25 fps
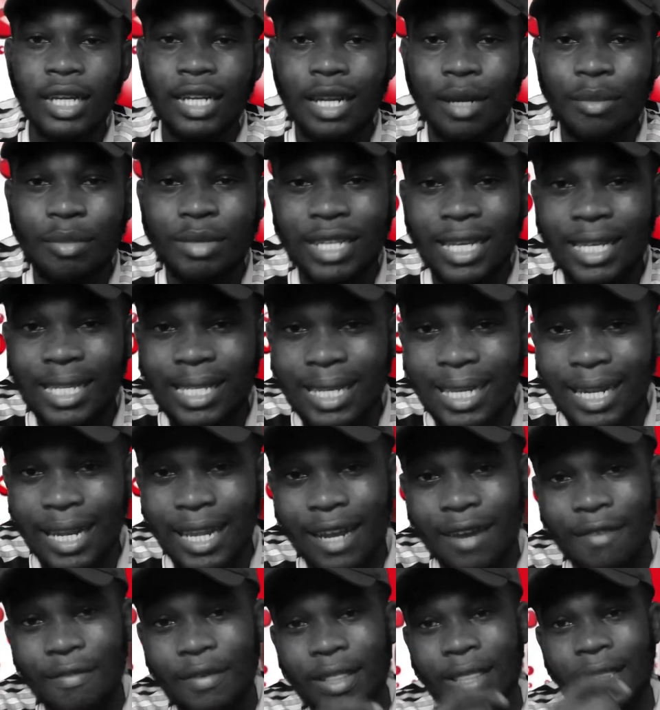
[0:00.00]
let me just
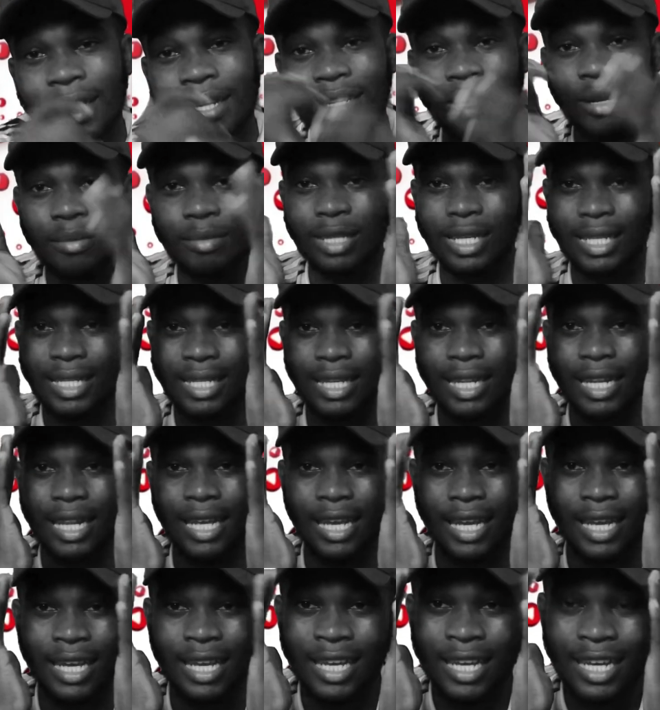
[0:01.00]
clear everything. Let me just
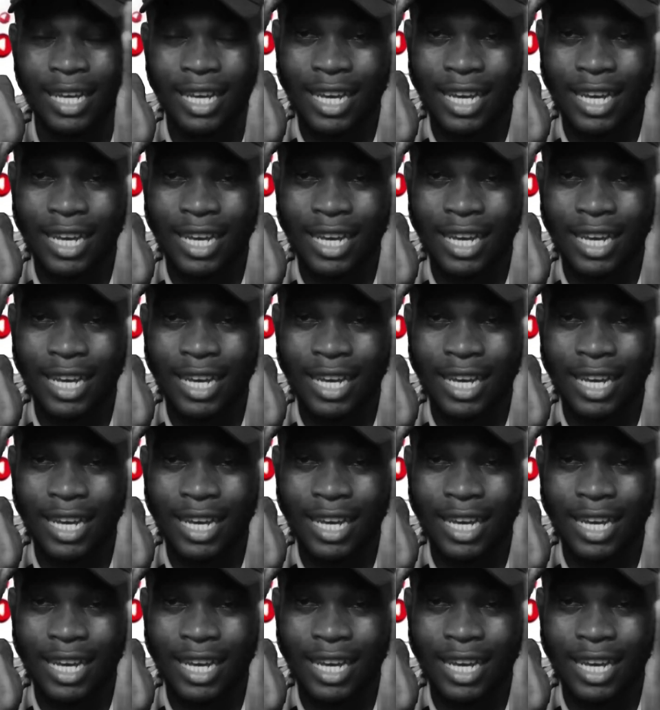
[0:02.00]
clear